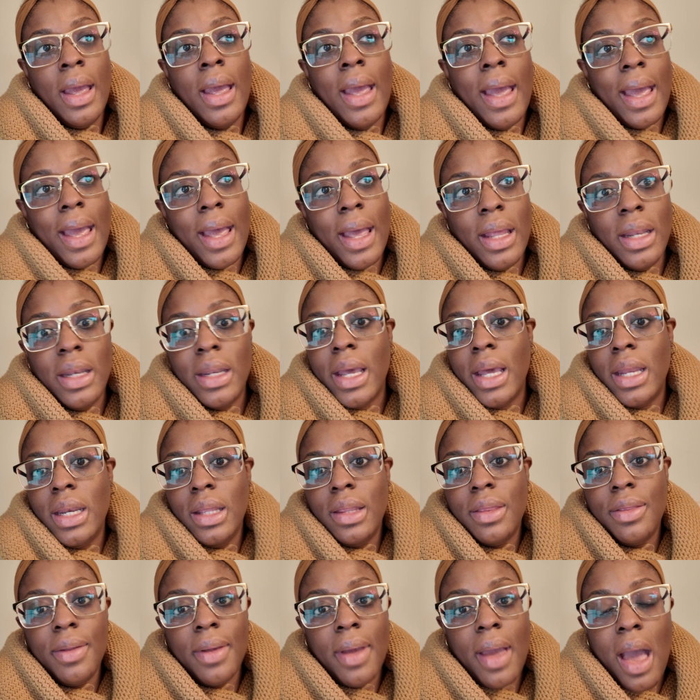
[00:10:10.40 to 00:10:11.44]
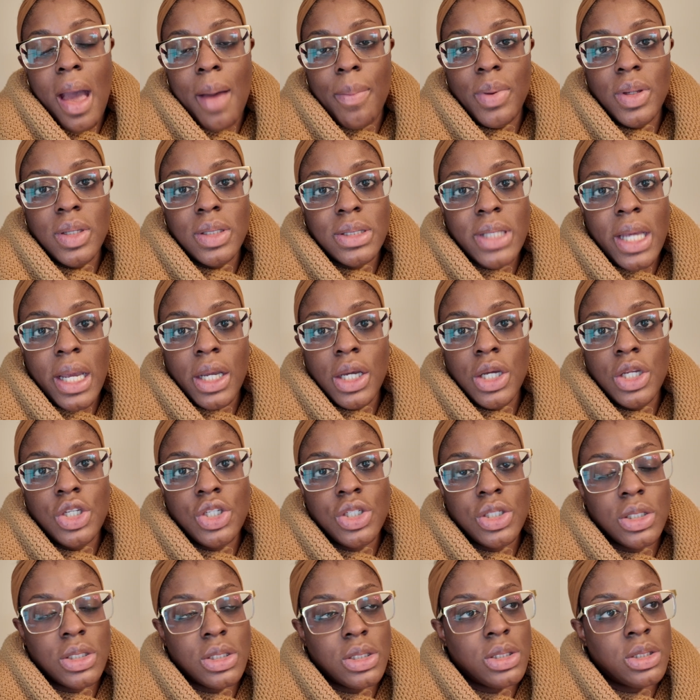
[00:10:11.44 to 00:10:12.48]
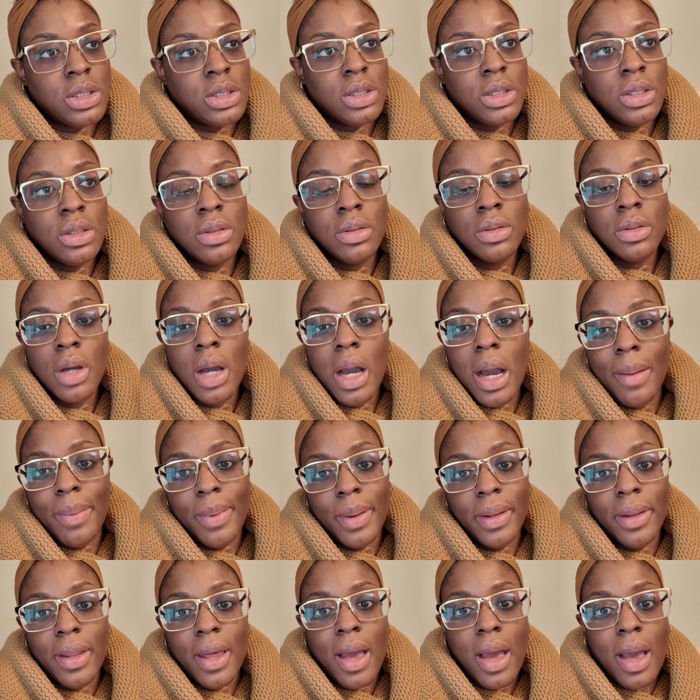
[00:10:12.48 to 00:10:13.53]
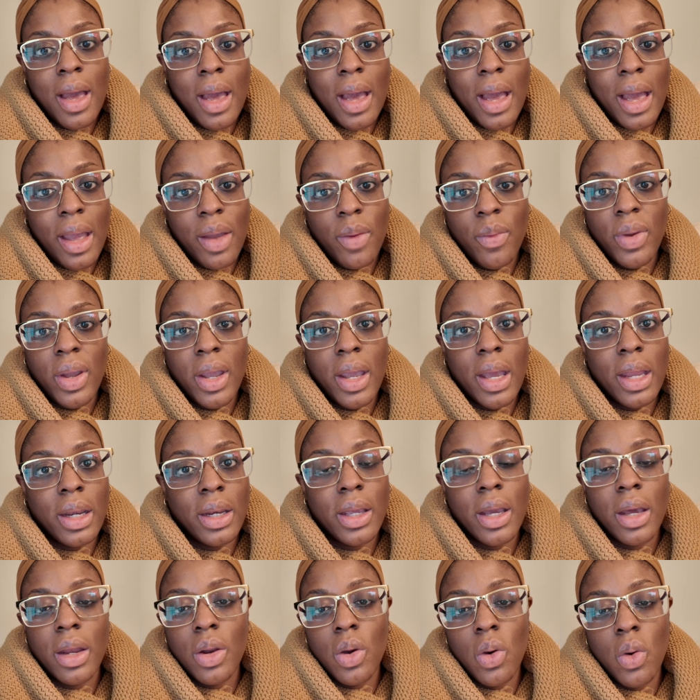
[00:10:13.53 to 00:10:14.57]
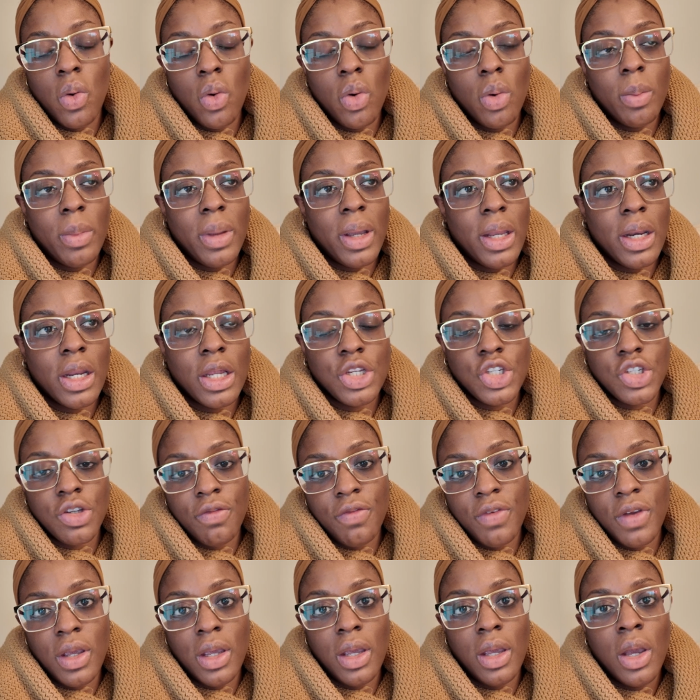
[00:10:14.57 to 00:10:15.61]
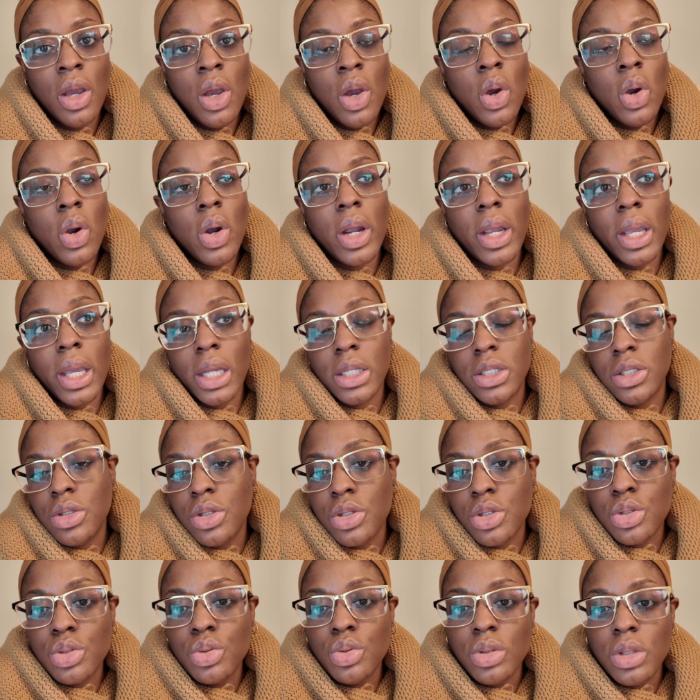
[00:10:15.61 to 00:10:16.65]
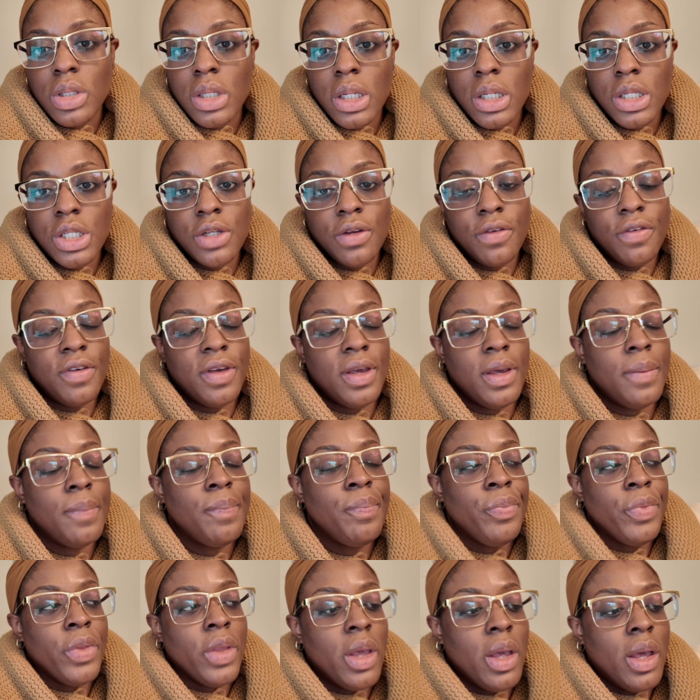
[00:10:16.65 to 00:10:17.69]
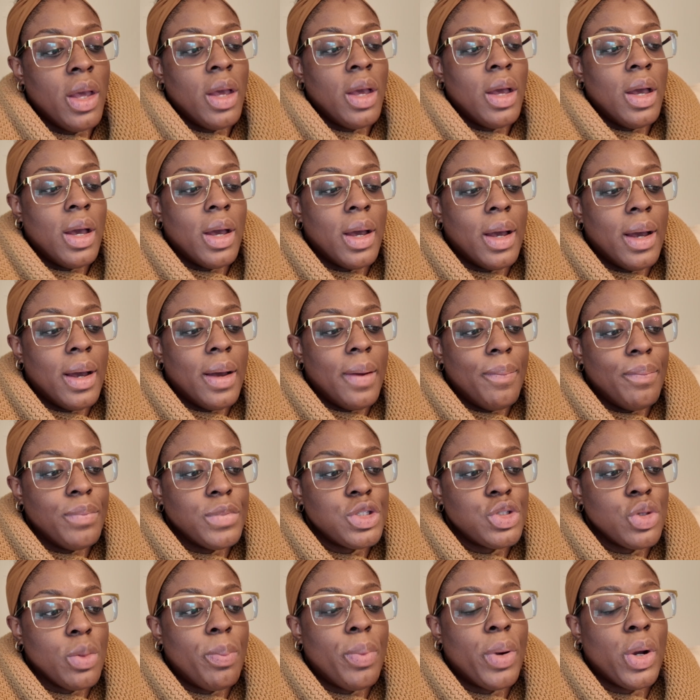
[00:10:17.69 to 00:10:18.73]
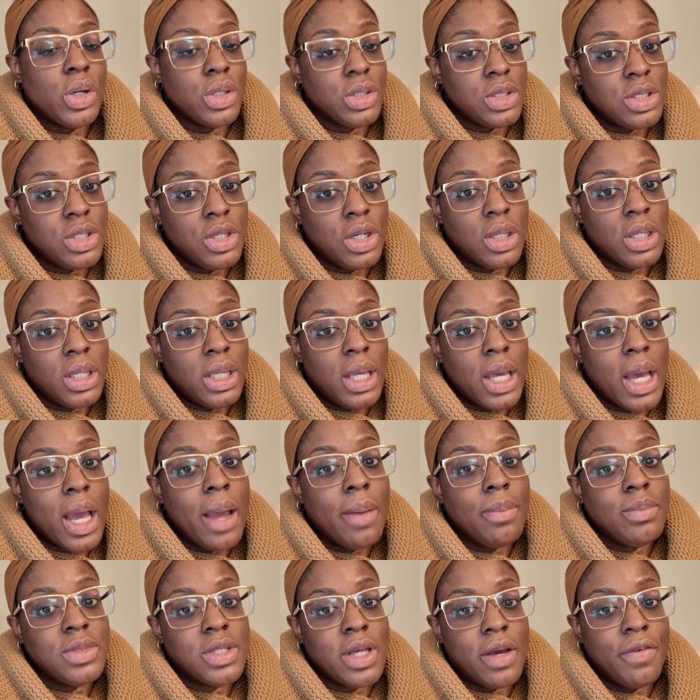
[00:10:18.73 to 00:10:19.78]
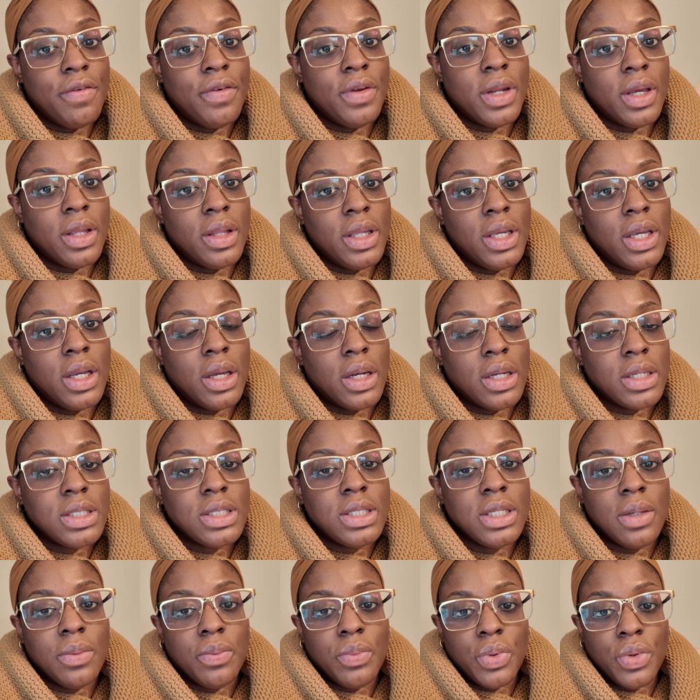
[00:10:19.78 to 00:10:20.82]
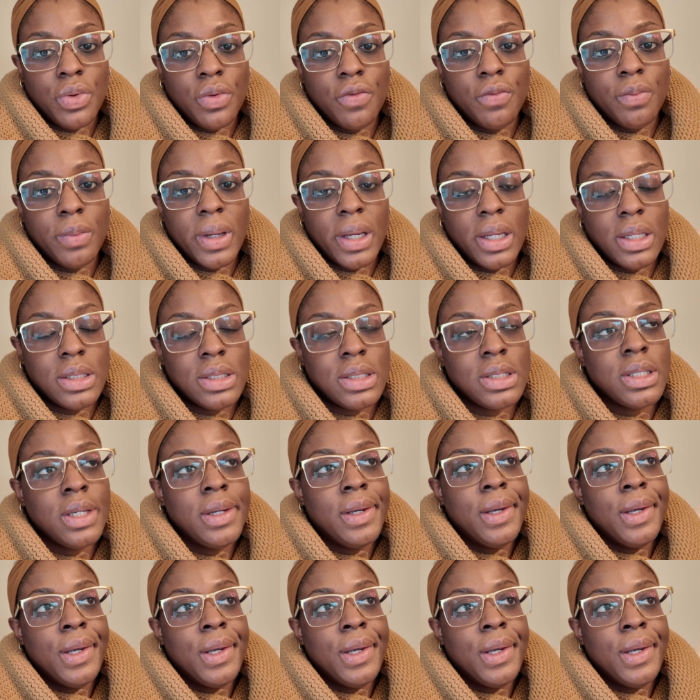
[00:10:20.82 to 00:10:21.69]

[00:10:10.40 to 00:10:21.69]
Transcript: And anything happens, I could just hop on the highway and get home in a jiffy, or get to the school in a jiffy. So personally, I'm definitely going to see improvements.